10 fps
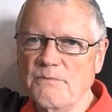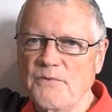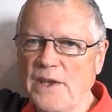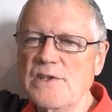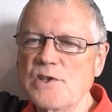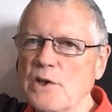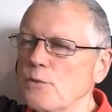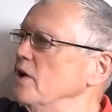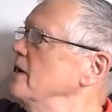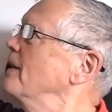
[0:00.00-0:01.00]
things you can
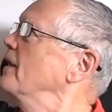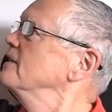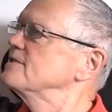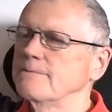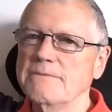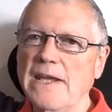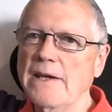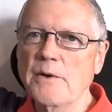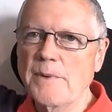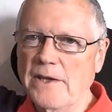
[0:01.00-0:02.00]
read about this and
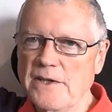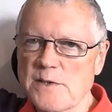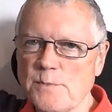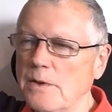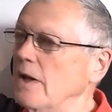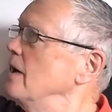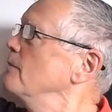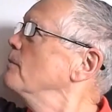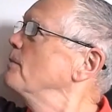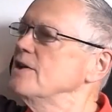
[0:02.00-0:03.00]
hear about this, but
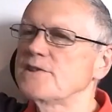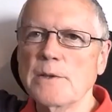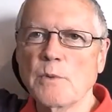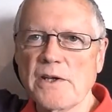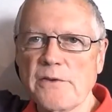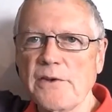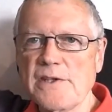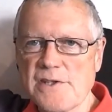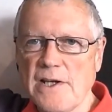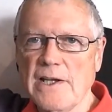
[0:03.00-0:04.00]
basically one of the
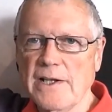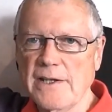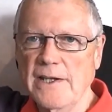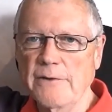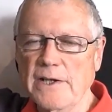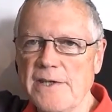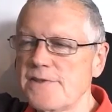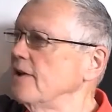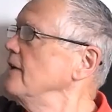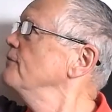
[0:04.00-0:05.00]
things I like hearing is
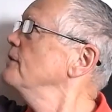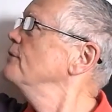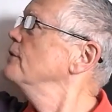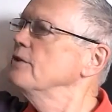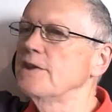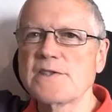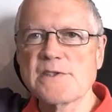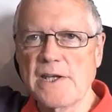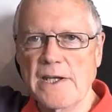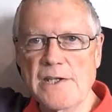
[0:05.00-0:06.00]
that if you're at this
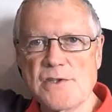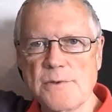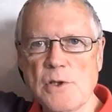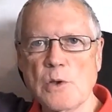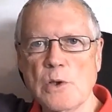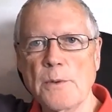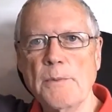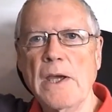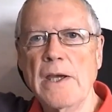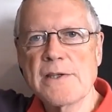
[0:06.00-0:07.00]
stage, you're
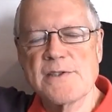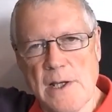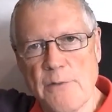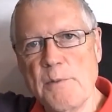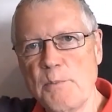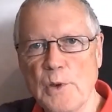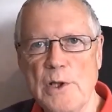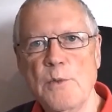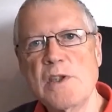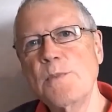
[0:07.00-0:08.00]

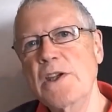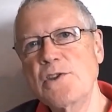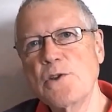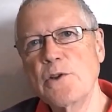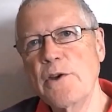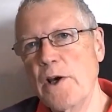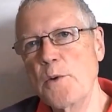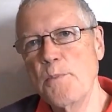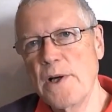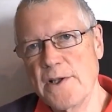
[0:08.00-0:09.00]
self-employed, which means you're your
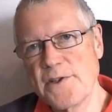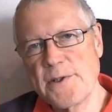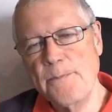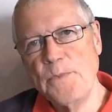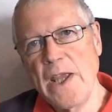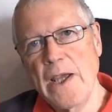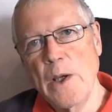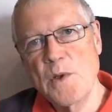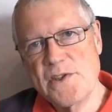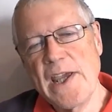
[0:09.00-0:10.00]
own boss,
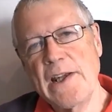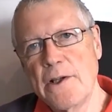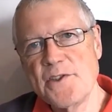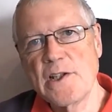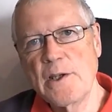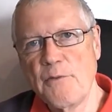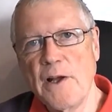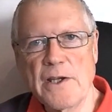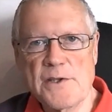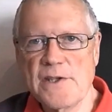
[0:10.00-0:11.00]
which then logically
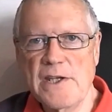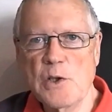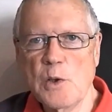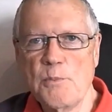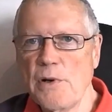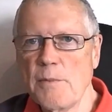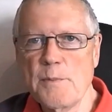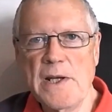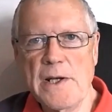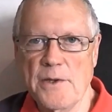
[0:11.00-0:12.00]
follows that you're
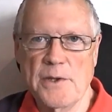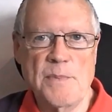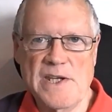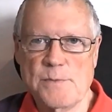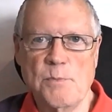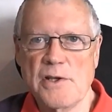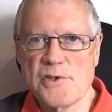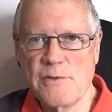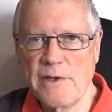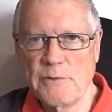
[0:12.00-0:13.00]
probably not the best boss
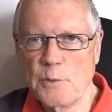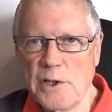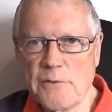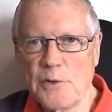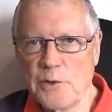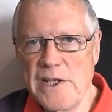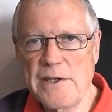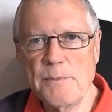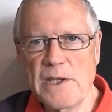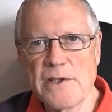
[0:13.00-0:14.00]
you've ever worked for either,
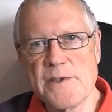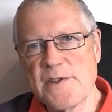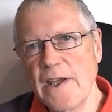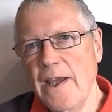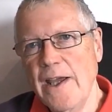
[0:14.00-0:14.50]
because